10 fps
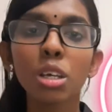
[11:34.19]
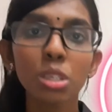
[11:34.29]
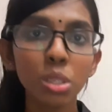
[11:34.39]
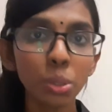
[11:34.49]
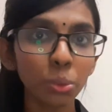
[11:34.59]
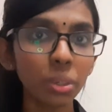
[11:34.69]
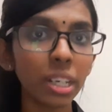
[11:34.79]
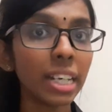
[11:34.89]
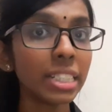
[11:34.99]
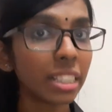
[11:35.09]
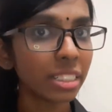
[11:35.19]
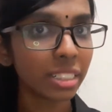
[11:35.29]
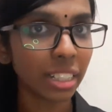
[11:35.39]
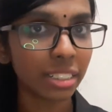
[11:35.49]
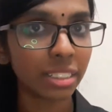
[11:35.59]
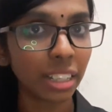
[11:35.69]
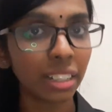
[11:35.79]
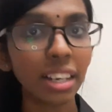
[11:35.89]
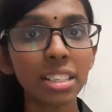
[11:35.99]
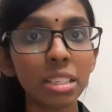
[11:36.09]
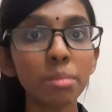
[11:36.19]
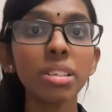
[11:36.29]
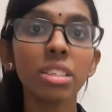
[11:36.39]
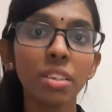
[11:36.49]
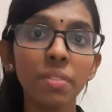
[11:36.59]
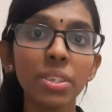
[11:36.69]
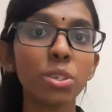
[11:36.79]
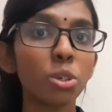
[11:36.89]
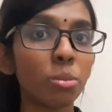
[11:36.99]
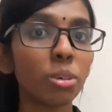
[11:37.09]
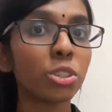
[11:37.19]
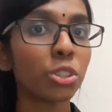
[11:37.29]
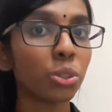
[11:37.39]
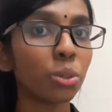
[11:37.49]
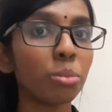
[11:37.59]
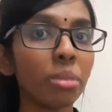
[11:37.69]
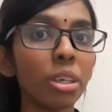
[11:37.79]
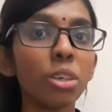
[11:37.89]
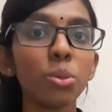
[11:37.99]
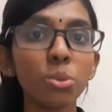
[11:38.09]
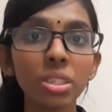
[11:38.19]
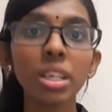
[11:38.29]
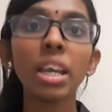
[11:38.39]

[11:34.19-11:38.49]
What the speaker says: So I suggest that customer service robot should be used